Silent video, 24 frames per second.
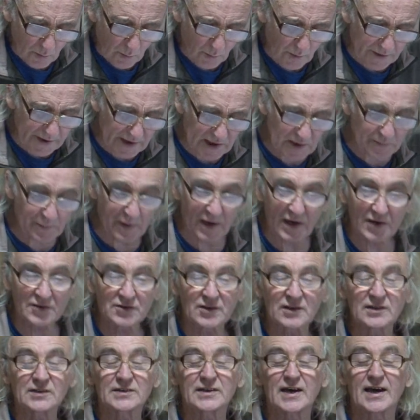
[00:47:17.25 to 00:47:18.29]
With each
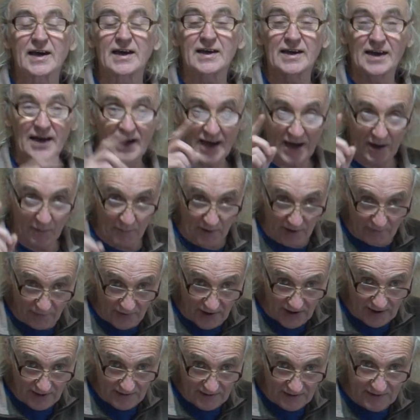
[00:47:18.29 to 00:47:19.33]
passing day,
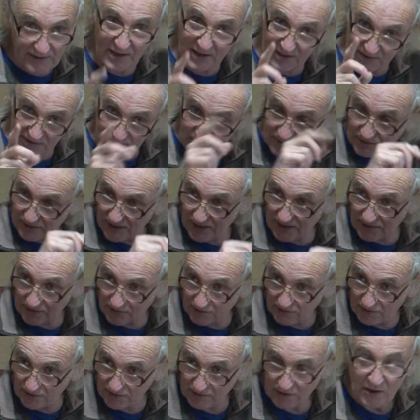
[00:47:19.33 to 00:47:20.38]
however, yes, yes,
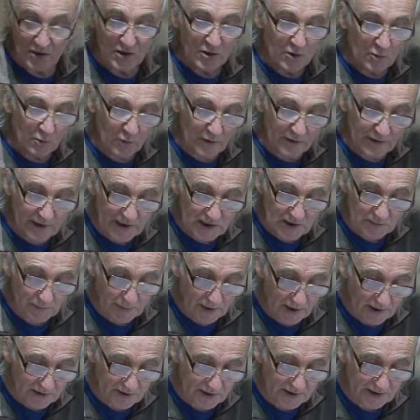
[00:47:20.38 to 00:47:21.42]
good. With each
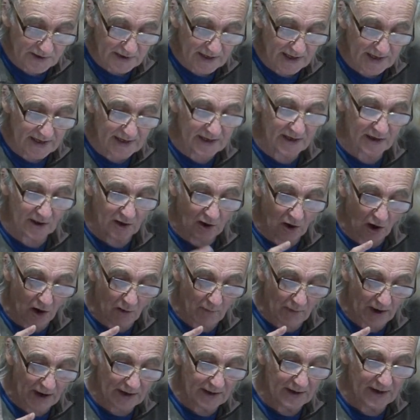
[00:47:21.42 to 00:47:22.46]
passing day,
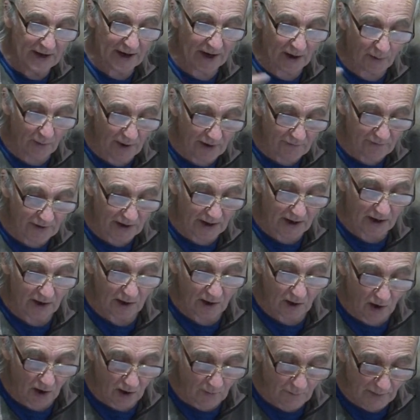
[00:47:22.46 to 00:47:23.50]
comma, however,
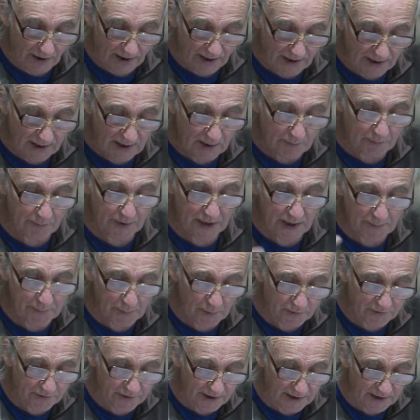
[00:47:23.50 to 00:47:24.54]
comma,
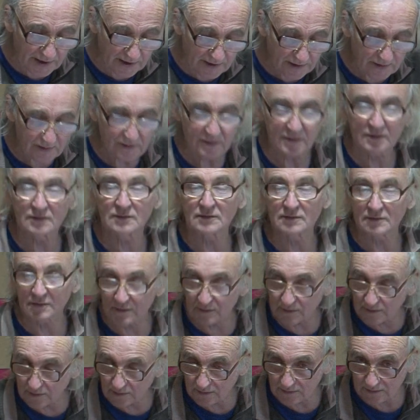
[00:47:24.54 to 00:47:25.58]
people think,
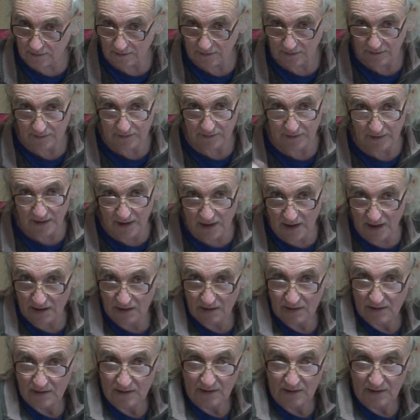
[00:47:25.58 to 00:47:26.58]
ah, did it?